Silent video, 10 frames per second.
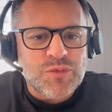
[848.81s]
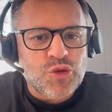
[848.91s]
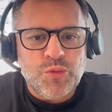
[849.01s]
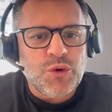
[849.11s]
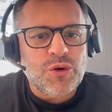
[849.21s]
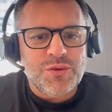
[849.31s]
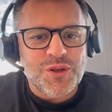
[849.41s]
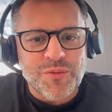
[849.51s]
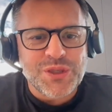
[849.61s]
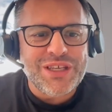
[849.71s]
I'm super, you
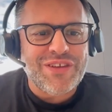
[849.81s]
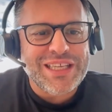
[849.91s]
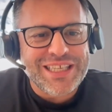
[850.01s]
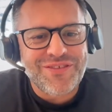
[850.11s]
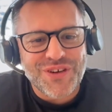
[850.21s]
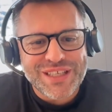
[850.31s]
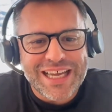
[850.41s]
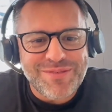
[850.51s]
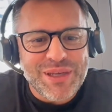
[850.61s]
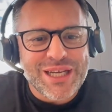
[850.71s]
know, motivated for
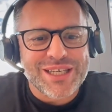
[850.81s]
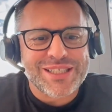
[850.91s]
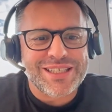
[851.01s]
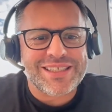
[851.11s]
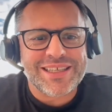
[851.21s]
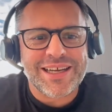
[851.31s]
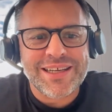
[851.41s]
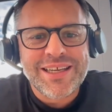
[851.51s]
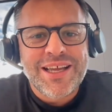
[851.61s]
that because it's a